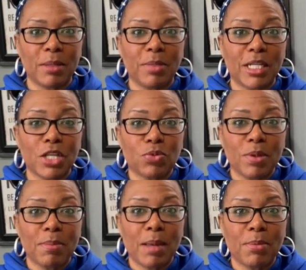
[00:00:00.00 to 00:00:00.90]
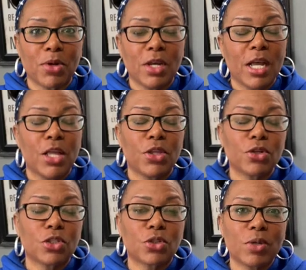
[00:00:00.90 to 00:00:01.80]
Because remember, they're
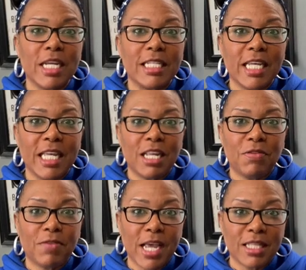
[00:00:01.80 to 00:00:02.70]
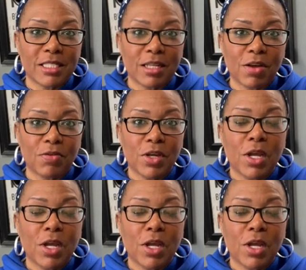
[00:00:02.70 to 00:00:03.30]
screened in advance of